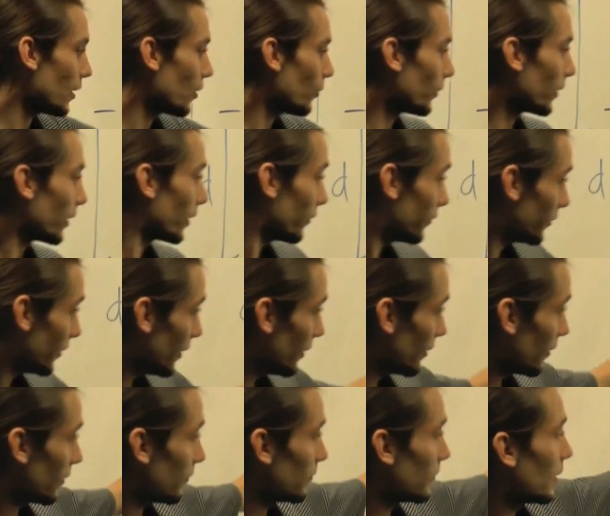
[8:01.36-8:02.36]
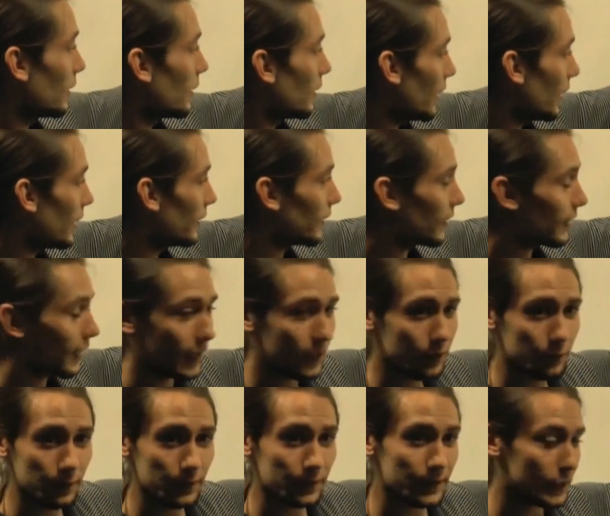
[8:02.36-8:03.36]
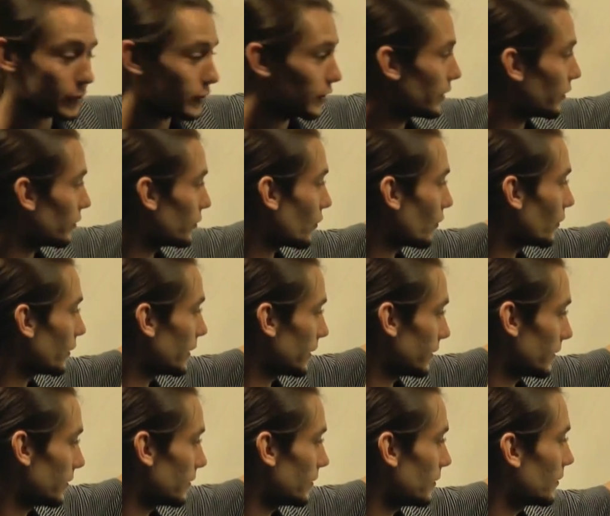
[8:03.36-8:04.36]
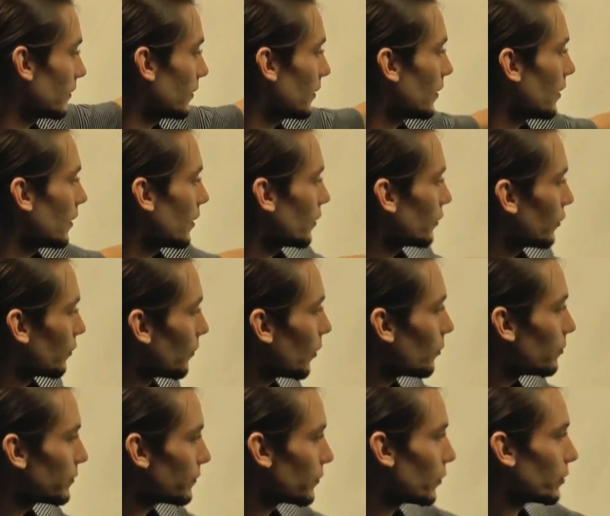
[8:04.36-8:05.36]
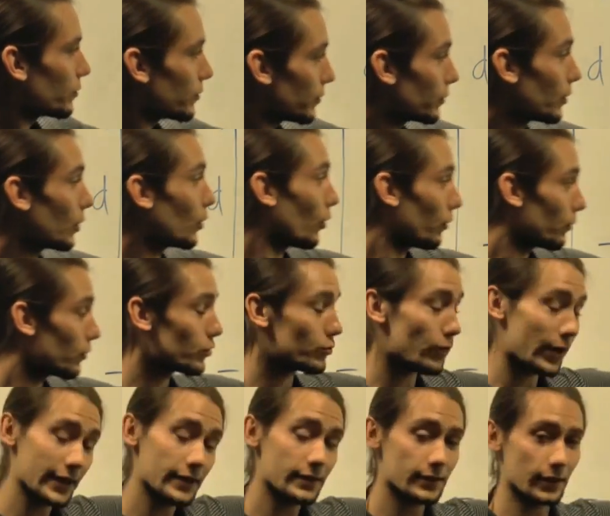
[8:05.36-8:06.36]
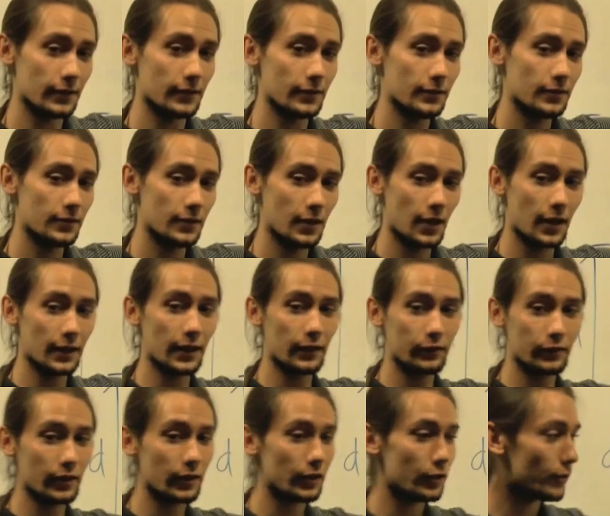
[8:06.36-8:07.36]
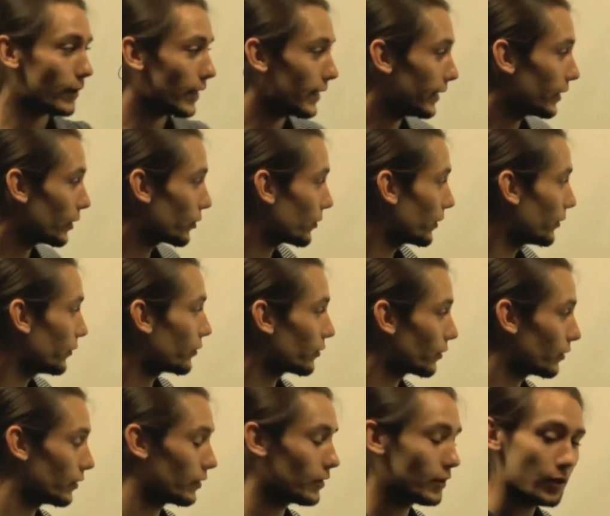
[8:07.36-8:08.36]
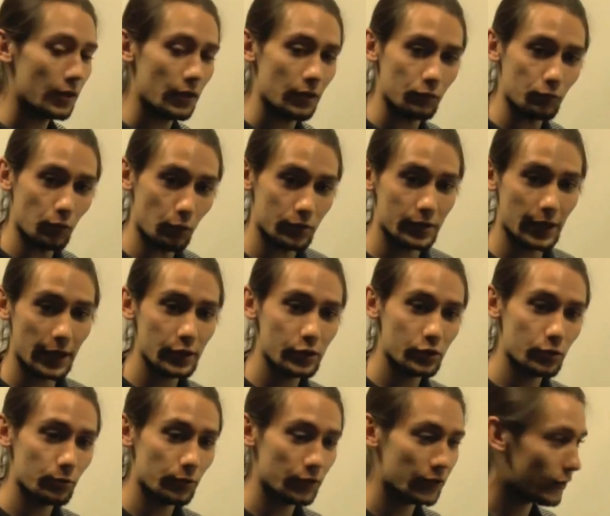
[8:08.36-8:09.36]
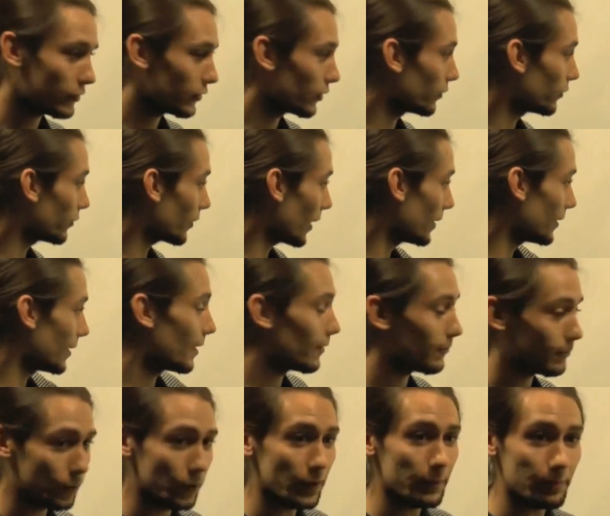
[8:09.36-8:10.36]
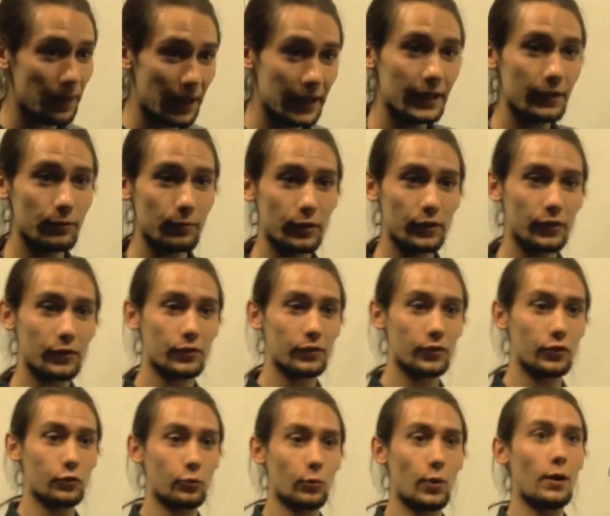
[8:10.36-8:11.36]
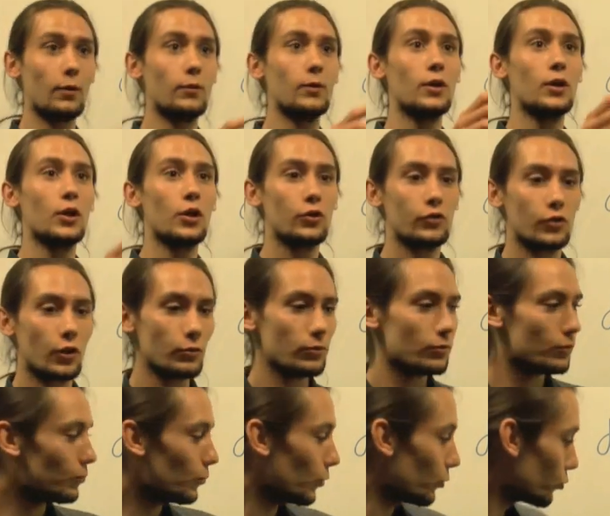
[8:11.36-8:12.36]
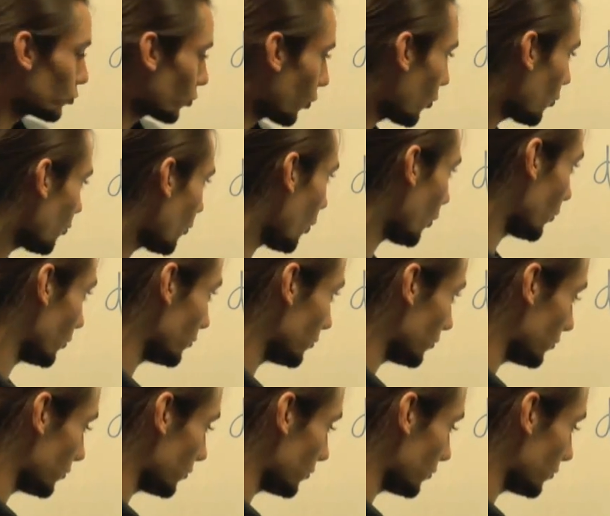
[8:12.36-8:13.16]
we're going to see that in the case we've actually designed, the moment of inertia is a lot greater, and that's going to greatly increase the rotational resistance and therefore the bending resistance as well. So we'll draw on